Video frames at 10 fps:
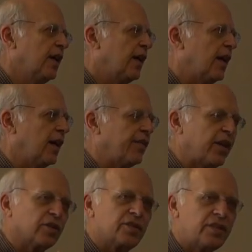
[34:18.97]
Uh, they
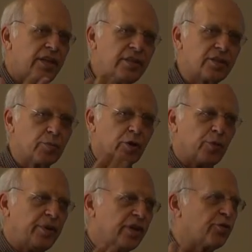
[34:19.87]
could see
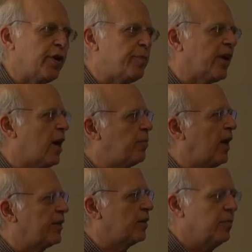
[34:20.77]
suburbia creeping up
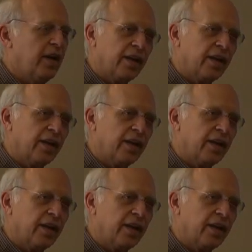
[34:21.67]
on them.